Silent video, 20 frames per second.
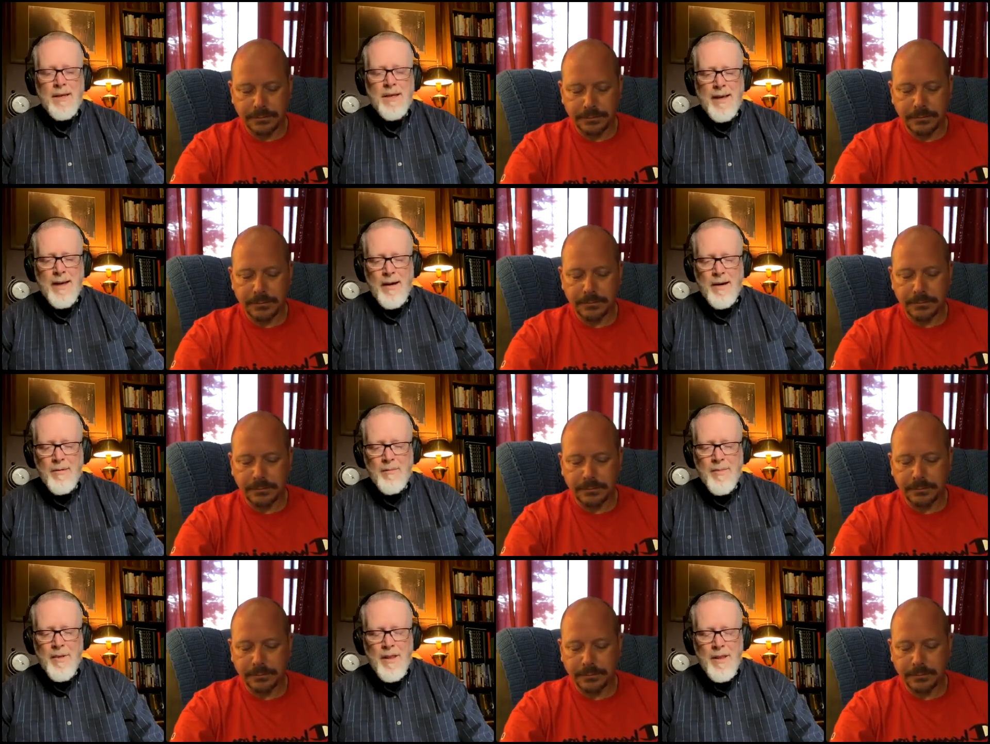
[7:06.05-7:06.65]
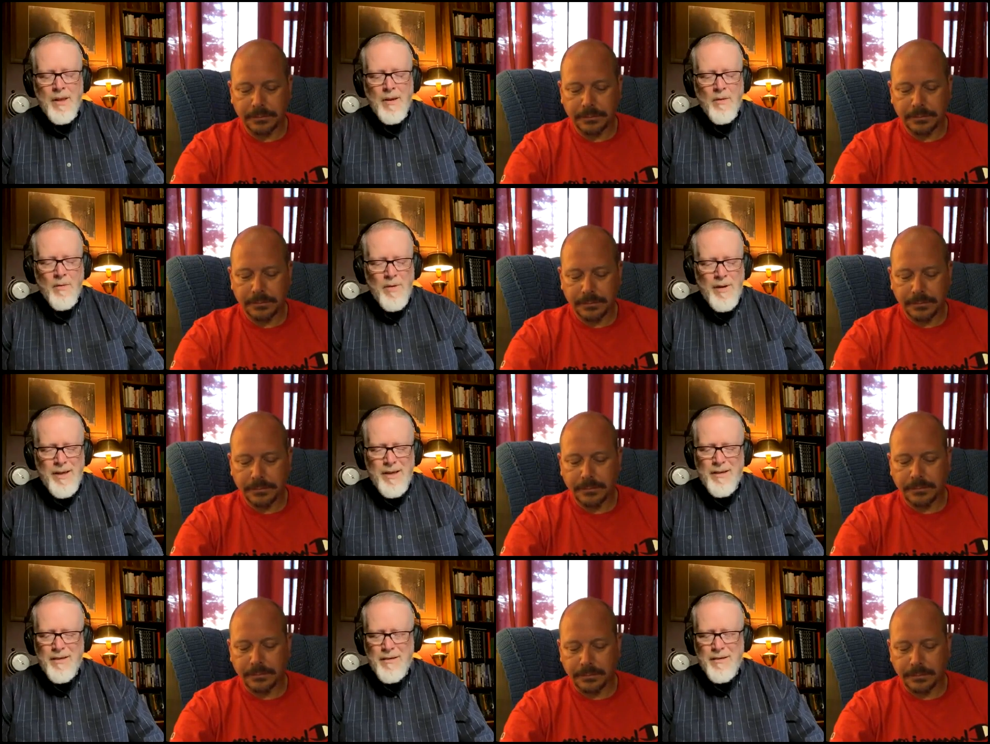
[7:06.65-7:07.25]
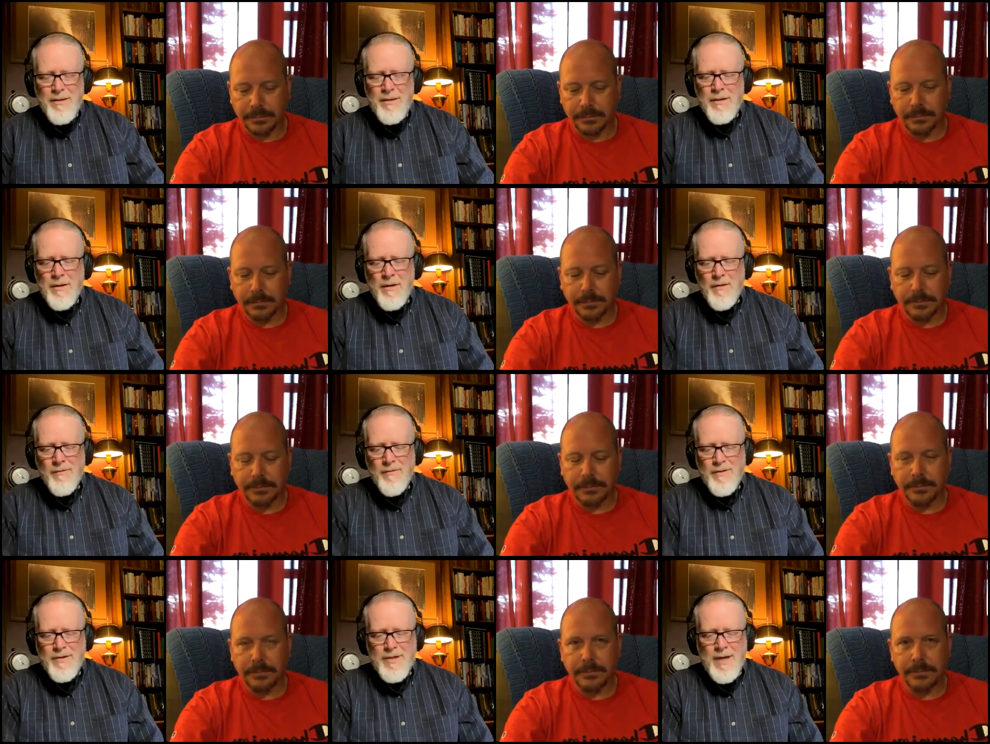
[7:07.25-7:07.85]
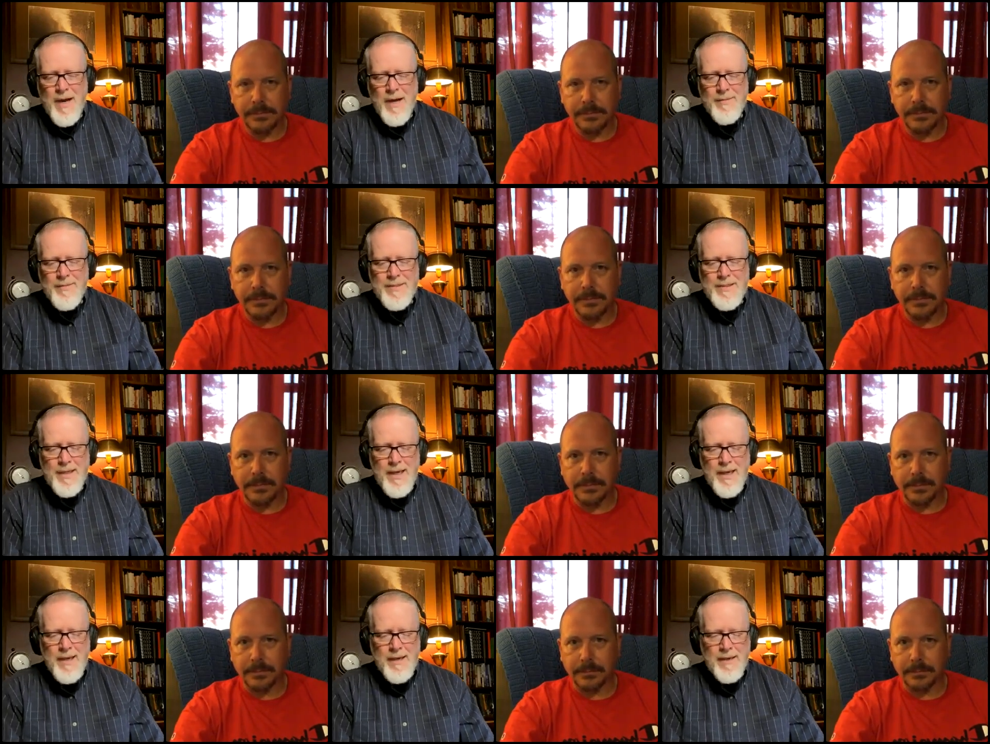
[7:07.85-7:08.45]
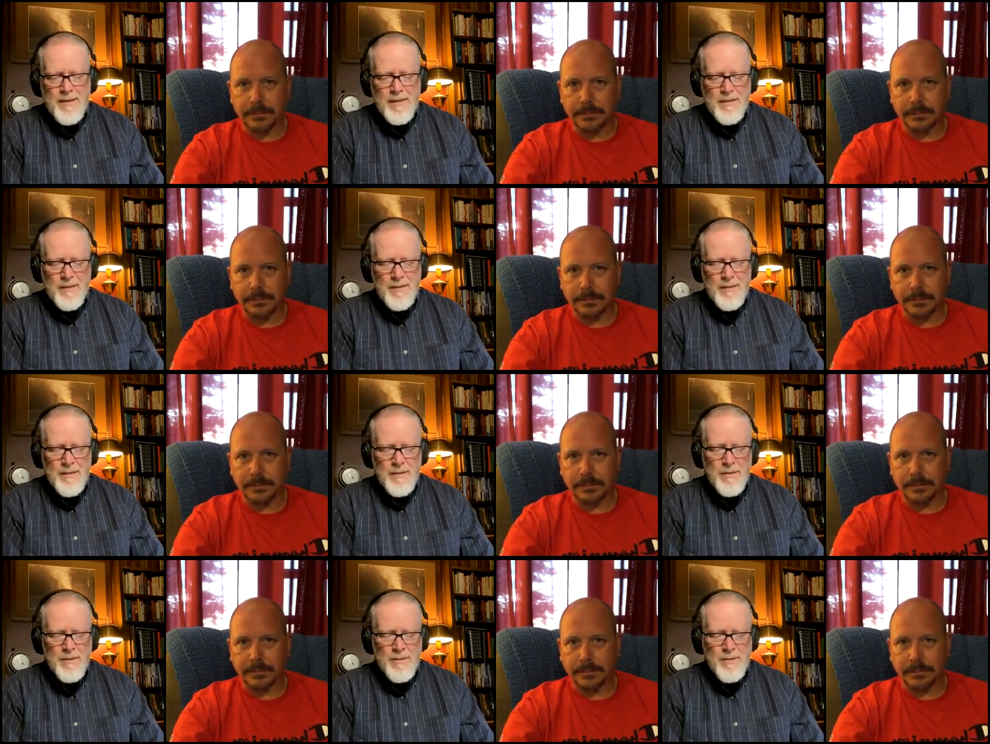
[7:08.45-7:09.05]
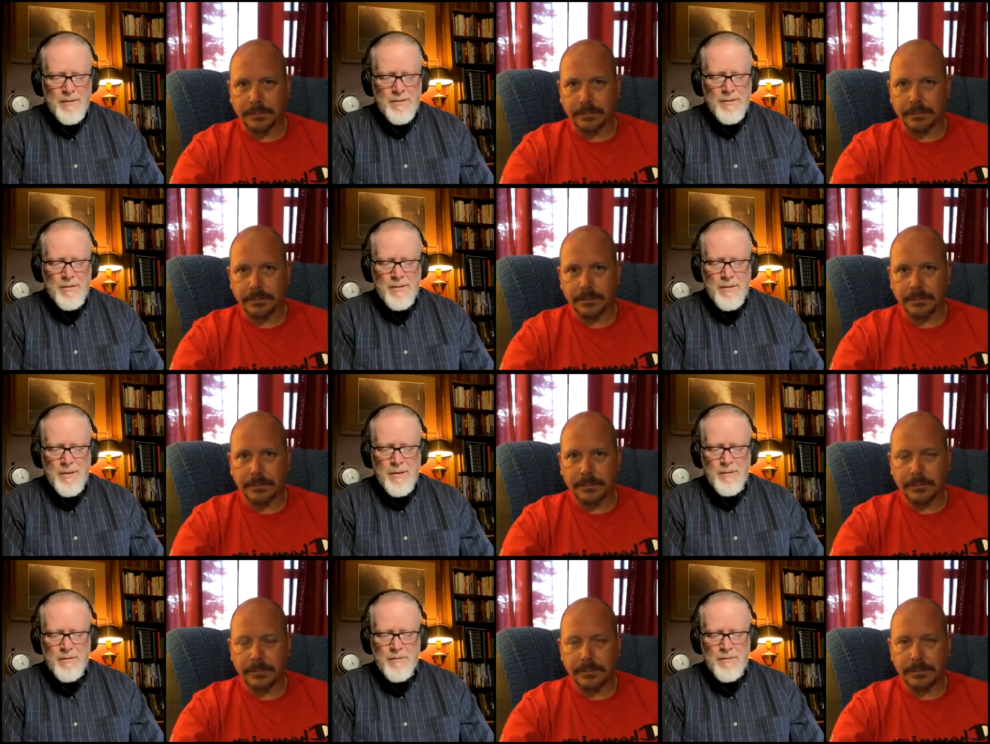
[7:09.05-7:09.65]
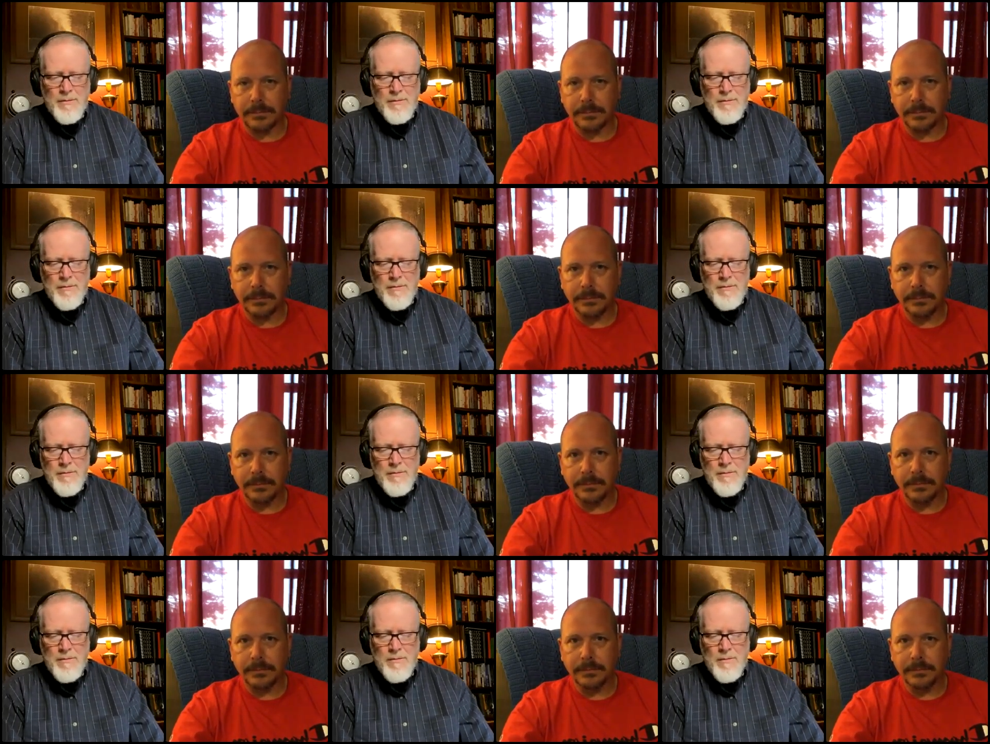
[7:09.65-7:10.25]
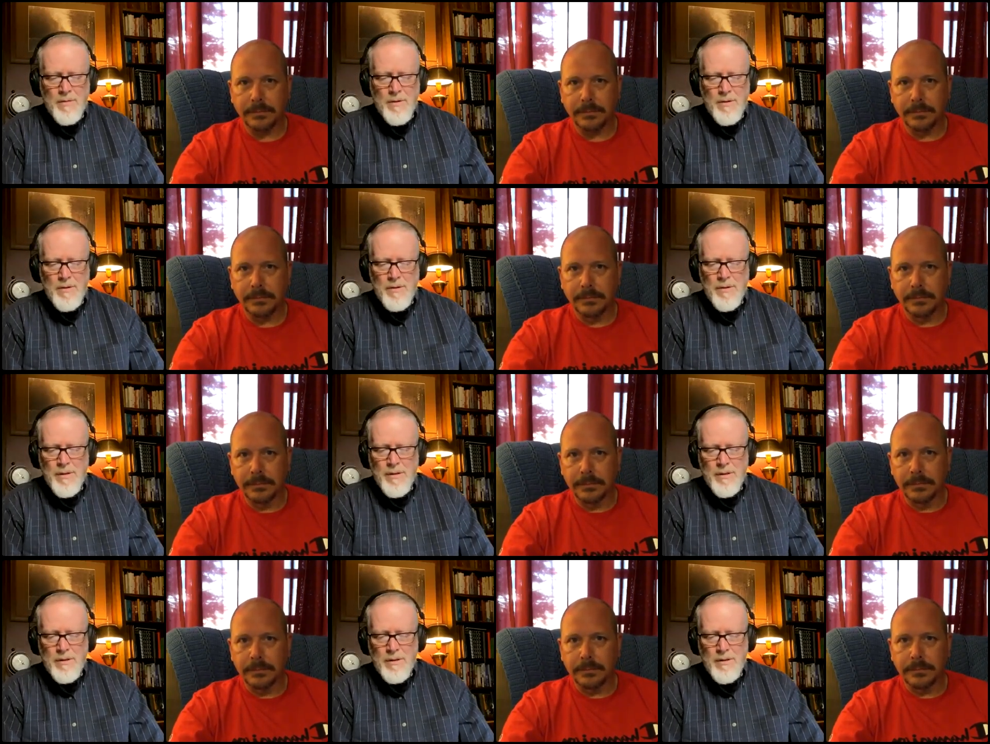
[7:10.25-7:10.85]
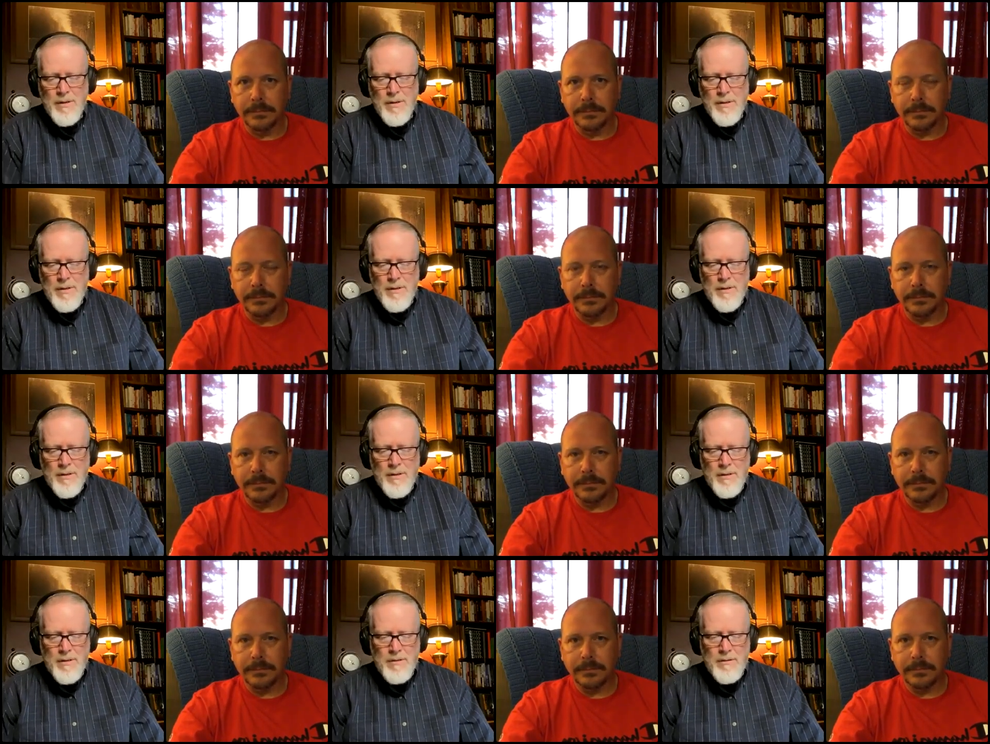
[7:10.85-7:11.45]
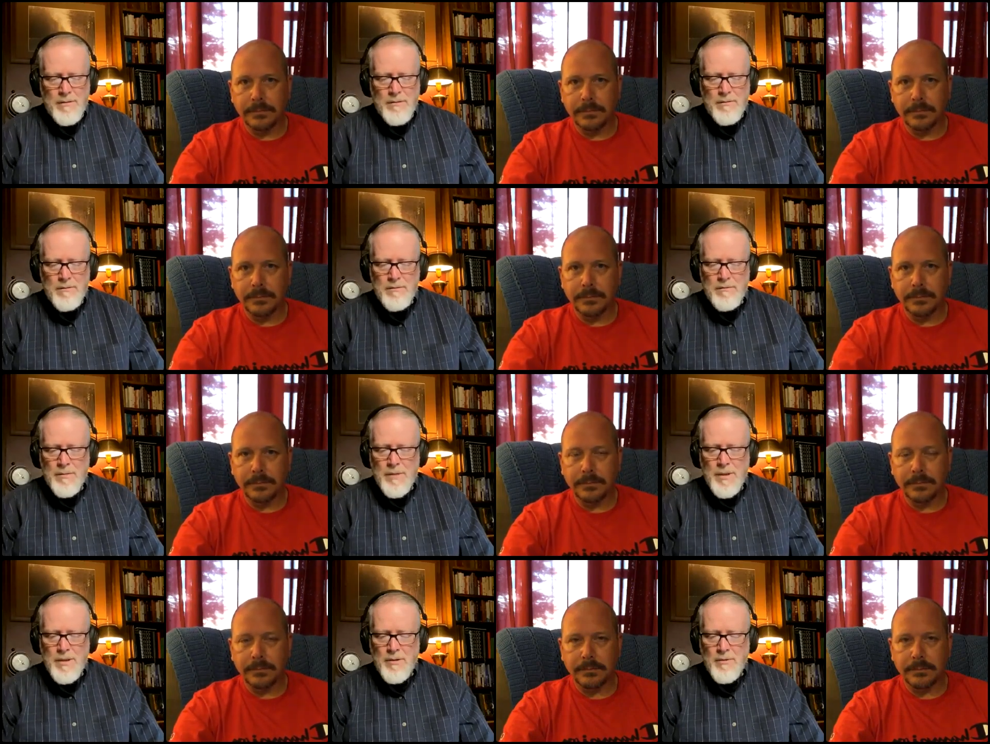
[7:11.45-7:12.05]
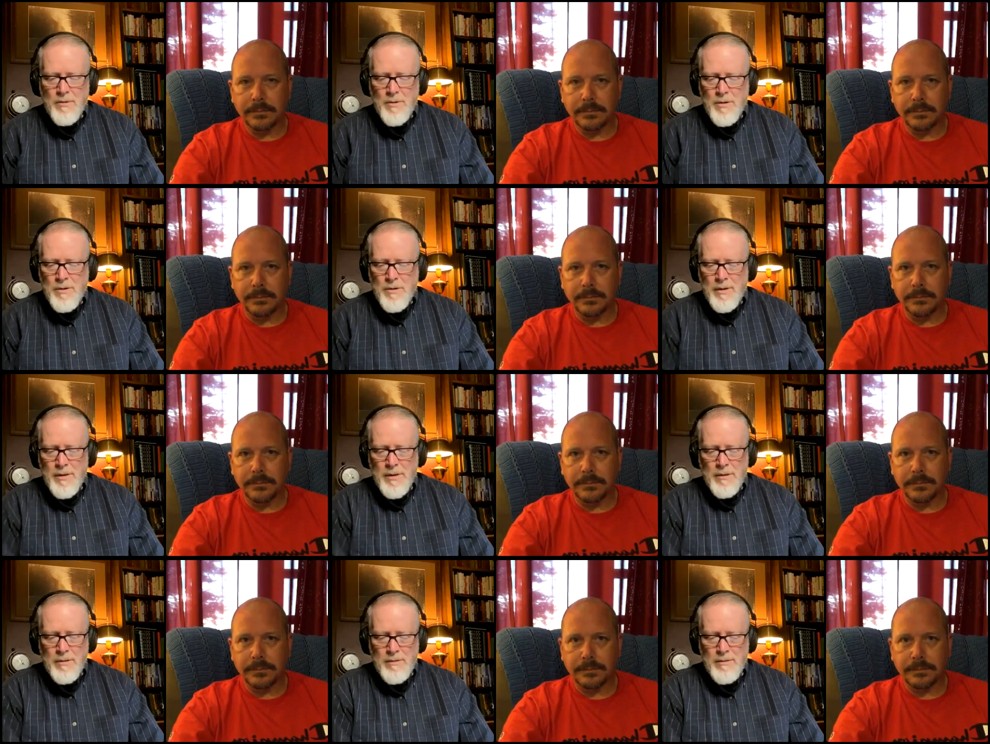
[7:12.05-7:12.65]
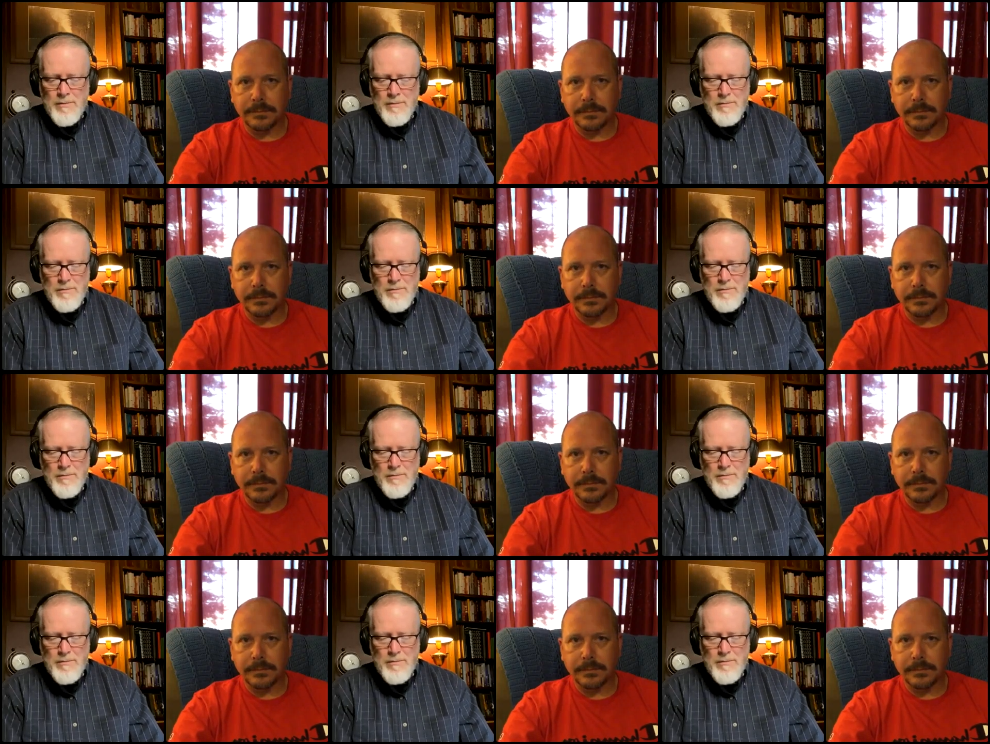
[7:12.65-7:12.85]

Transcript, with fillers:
Speaker 1: it out. But we, you know, for time's sake and all, uh, we're gonna, you know, we're gonna.